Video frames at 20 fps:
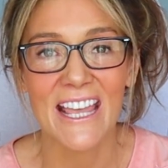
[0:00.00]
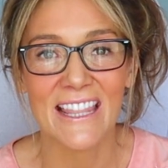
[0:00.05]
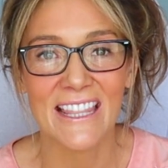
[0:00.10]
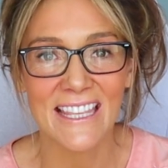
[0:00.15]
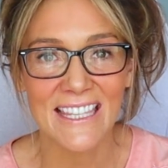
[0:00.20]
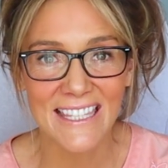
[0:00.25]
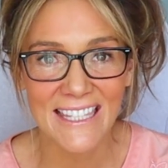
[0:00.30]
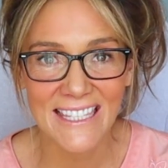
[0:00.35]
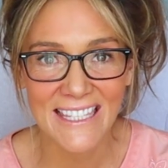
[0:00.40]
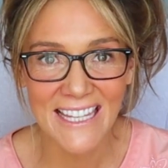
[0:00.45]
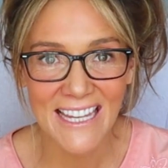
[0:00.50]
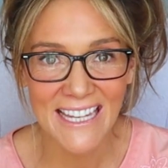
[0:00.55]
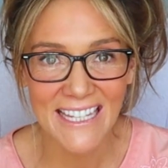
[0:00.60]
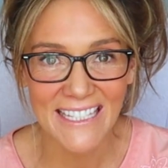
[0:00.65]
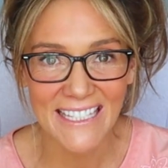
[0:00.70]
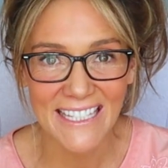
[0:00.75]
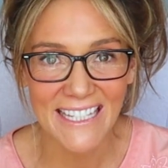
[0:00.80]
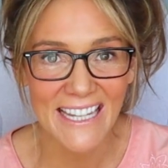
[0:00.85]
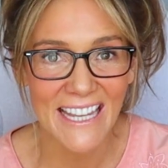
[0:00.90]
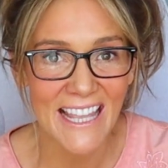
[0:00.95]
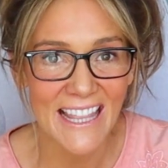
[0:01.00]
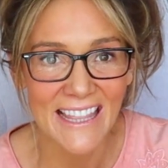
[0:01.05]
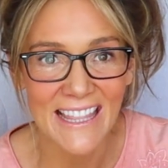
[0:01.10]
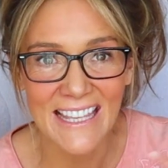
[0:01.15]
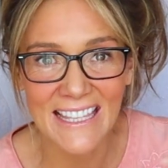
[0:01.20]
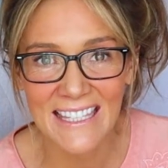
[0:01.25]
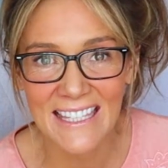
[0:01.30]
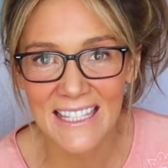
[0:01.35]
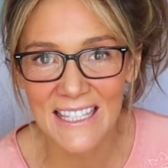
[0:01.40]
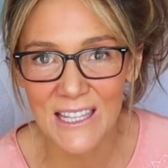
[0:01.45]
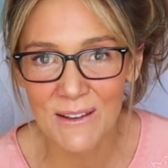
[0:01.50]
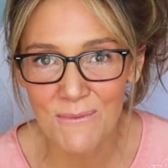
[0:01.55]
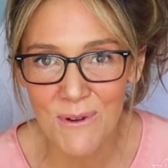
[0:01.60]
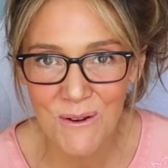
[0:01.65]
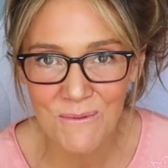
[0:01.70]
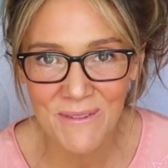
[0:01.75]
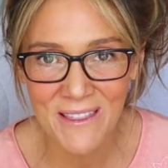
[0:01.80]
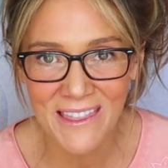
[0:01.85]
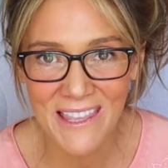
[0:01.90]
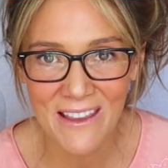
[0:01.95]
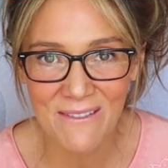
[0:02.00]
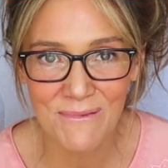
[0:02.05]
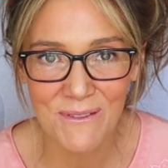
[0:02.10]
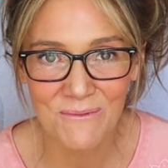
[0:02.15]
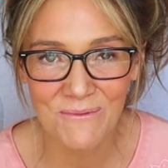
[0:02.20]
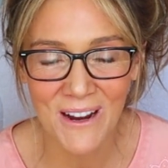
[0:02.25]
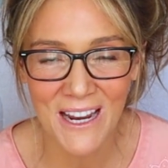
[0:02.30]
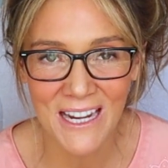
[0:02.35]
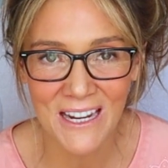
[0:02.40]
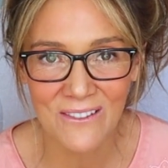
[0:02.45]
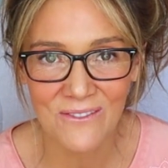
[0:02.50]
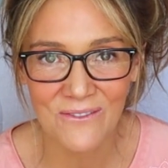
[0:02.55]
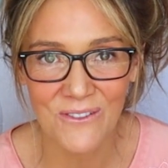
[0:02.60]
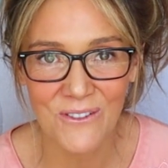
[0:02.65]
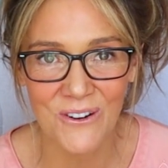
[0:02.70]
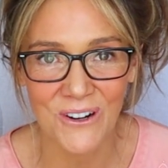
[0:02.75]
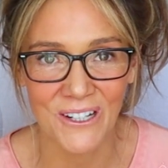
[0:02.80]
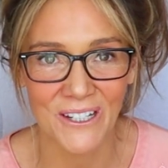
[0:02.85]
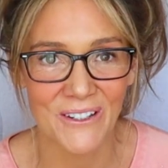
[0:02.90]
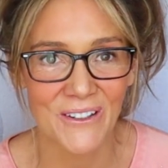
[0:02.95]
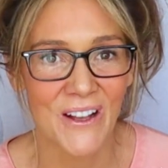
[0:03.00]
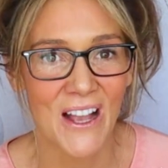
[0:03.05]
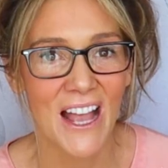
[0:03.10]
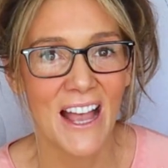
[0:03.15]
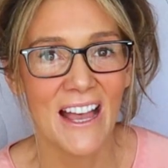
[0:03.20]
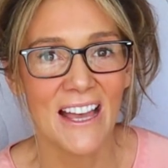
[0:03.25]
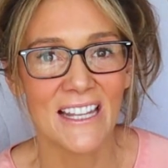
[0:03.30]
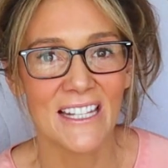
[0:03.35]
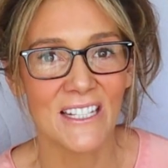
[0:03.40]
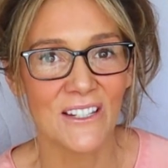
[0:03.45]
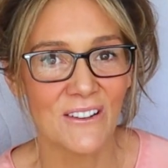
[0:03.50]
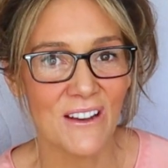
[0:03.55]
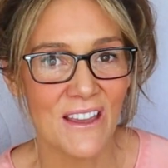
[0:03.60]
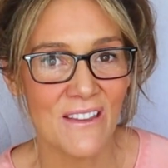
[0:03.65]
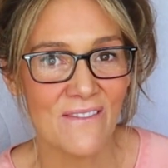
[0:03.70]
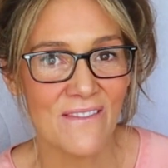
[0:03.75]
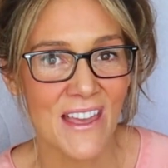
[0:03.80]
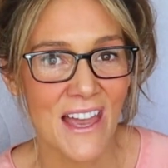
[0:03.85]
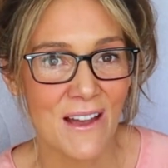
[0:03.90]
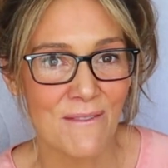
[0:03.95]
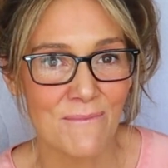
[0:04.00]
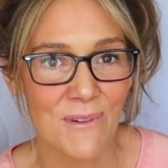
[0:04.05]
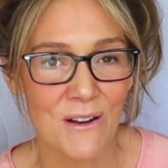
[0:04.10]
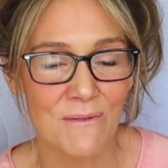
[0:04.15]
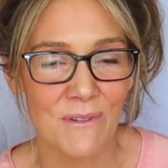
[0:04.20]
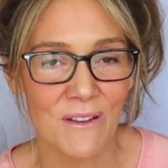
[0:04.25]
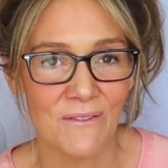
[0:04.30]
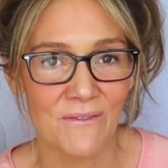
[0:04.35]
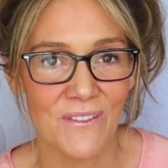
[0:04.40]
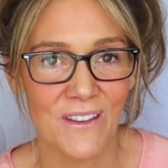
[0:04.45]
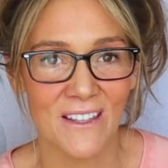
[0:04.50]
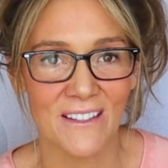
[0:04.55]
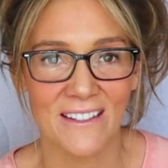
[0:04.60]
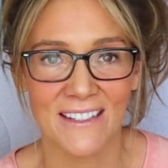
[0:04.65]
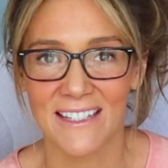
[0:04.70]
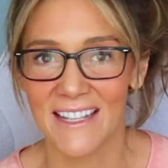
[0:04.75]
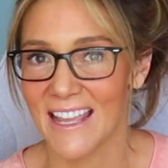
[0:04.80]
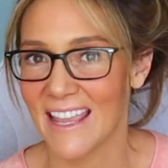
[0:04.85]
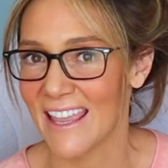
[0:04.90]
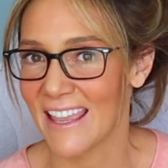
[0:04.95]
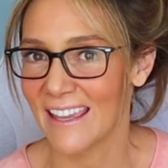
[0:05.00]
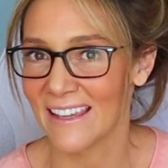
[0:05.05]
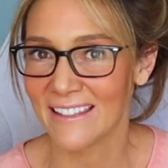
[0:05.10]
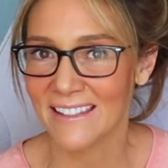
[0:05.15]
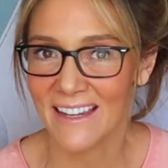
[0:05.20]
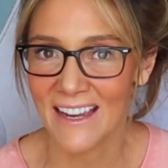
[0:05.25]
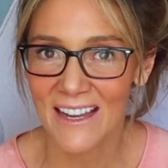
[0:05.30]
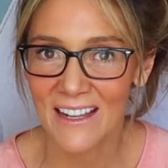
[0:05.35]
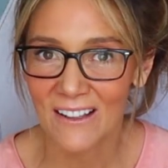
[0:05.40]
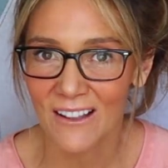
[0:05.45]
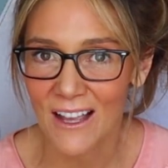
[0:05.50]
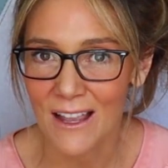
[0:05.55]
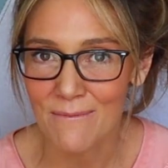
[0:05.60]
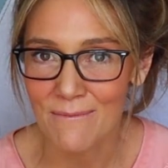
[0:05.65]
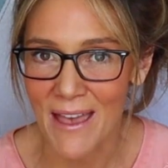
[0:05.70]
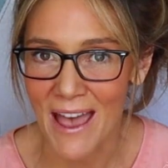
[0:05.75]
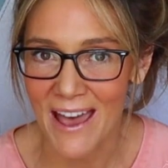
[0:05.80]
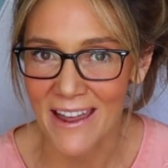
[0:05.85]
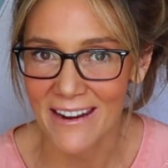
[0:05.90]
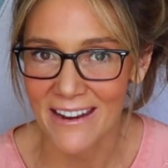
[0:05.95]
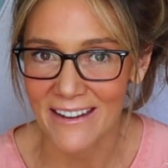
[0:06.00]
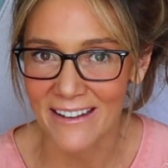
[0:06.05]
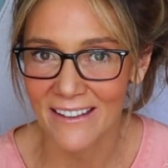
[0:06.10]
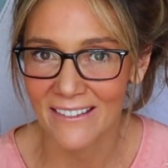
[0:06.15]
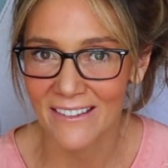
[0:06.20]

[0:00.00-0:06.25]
This is it. This is the moment they've been waiting for. So if that moment feels anticlimactic,